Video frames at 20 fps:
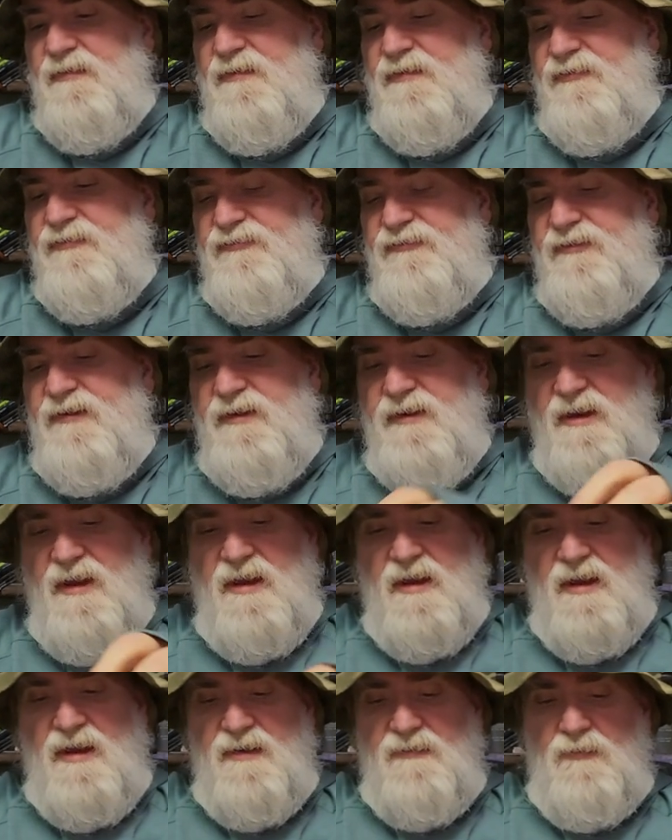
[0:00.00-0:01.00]
she
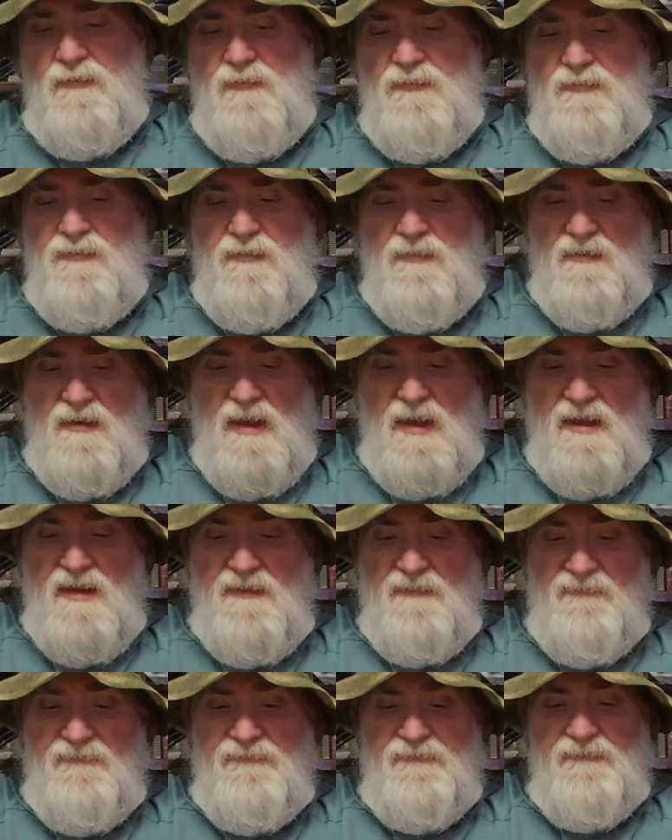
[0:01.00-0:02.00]
had hurt her
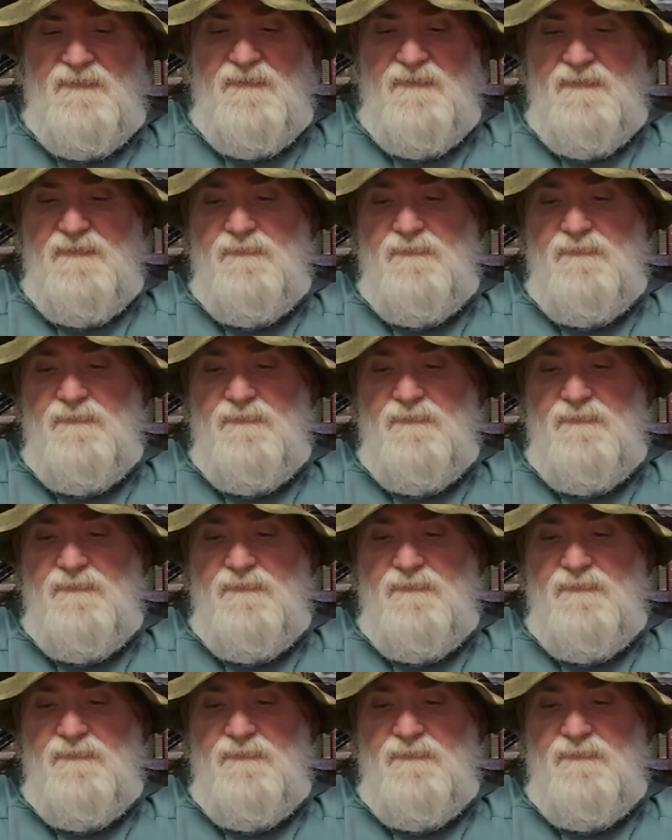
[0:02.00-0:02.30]
eyes